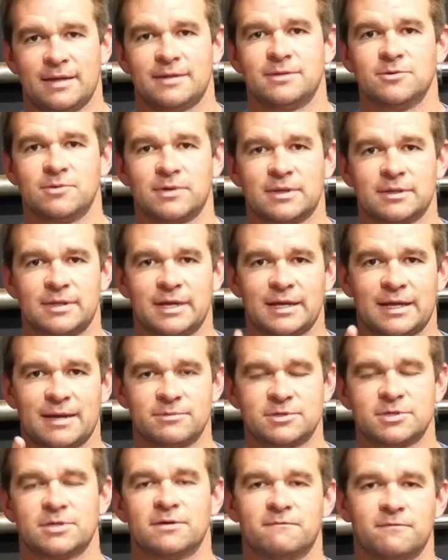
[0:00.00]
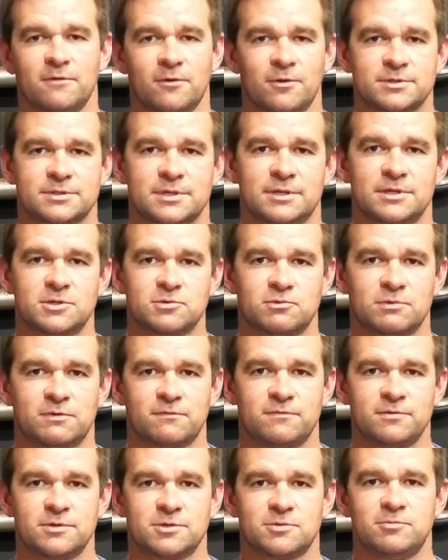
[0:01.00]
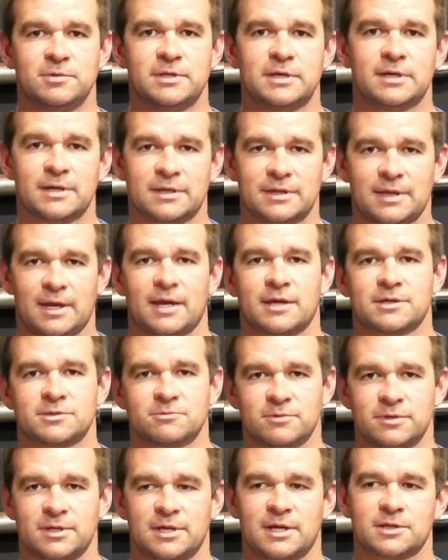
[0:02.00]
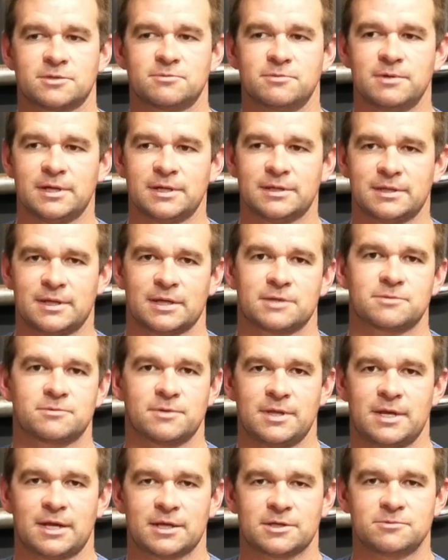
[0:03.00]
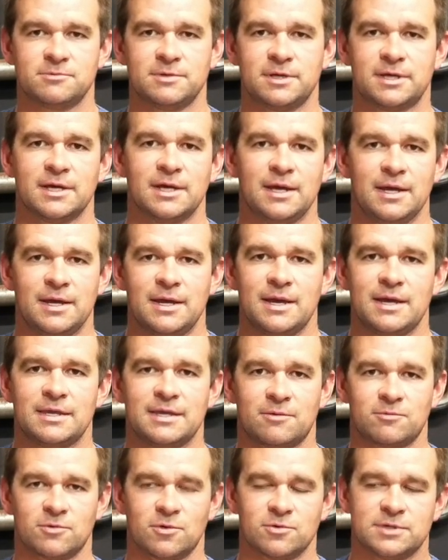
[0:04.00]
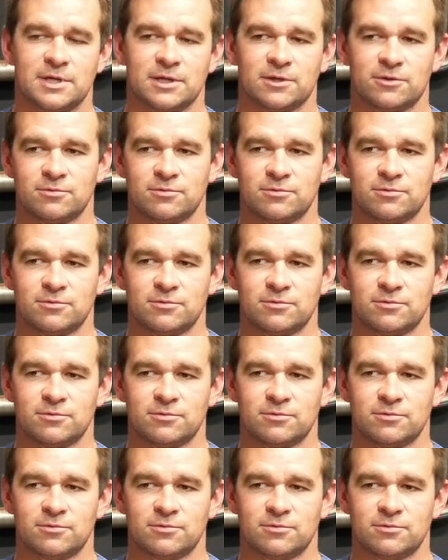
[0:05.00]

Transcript: doing like, I'm just gonna focus on this one for this week, and the next one the next week, and the next one the next week, and then rotate